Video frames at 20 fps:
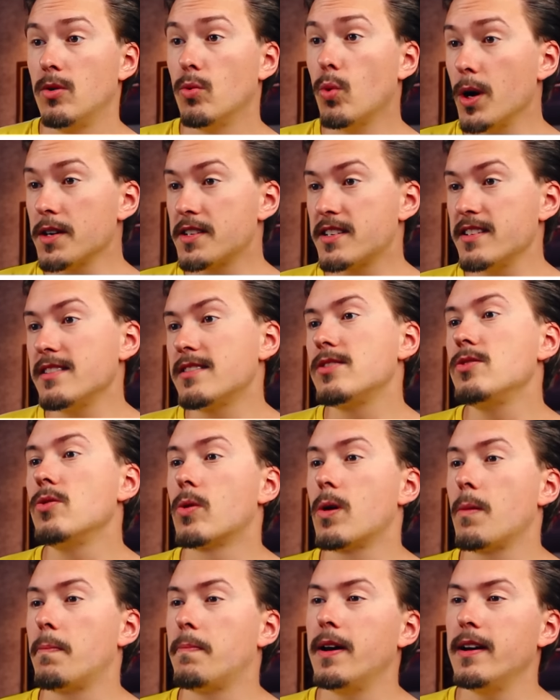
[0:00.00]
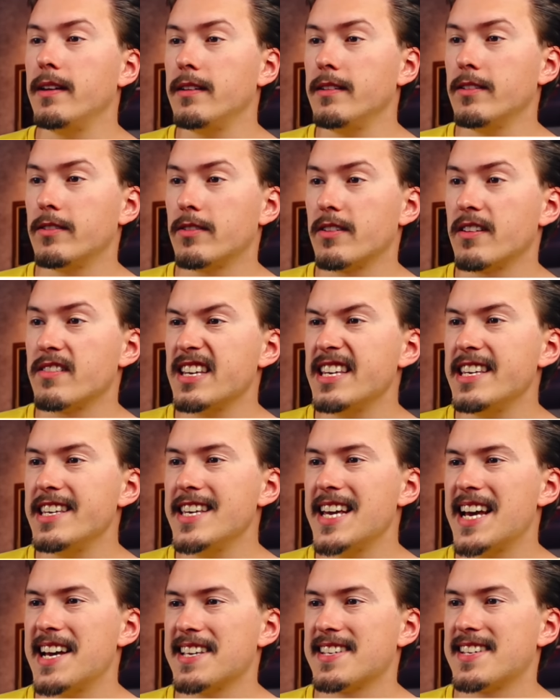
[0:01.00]
What is your opinion on
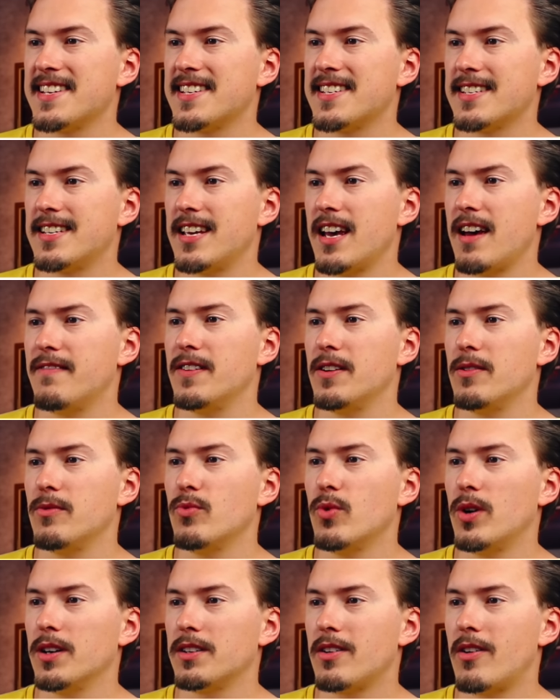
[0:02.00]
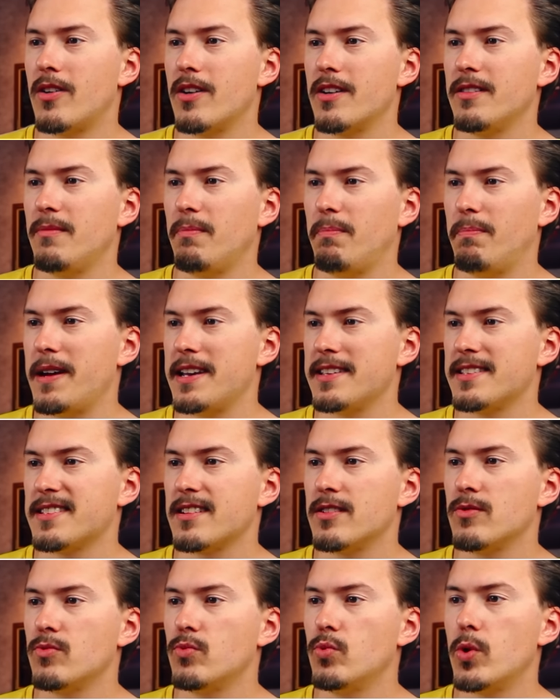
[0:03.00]
ES7? What are the best
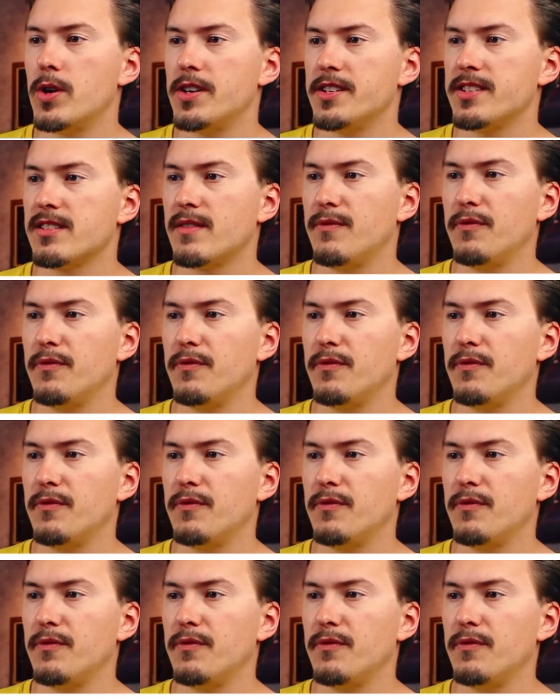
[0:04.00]
and worst